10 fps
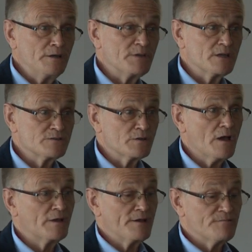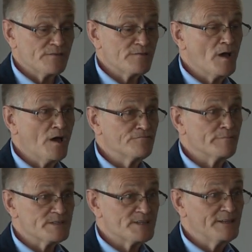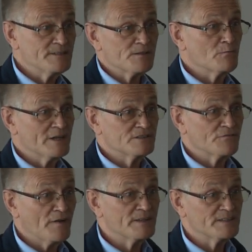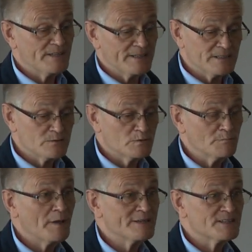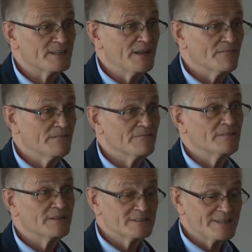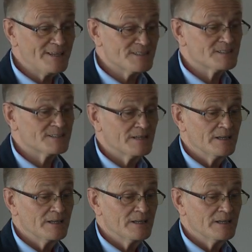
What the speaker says: because you can't get rid of them 100%, otherwise your fire detectors wouldn't pass the tests,